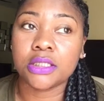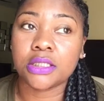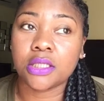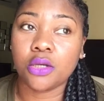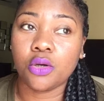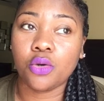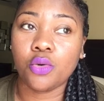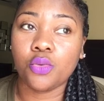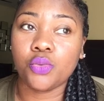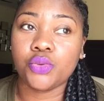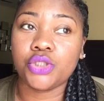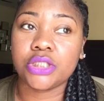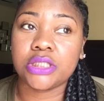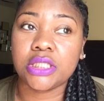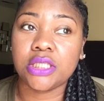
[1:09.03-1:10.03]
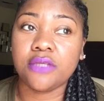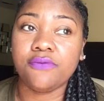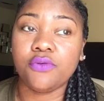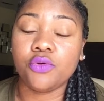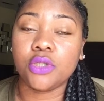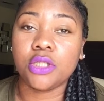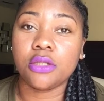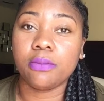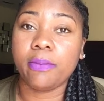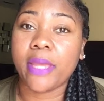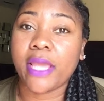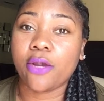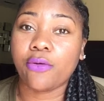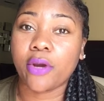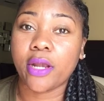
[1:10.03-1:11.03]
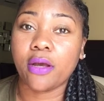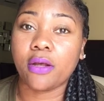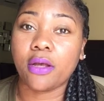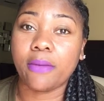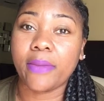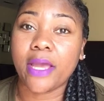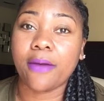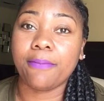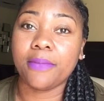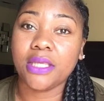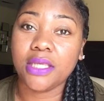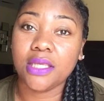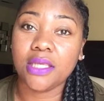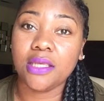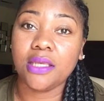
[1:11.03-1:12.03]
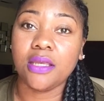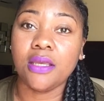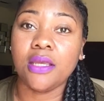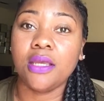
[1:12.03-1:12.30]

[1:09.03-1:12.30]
So just to give you a little background about me,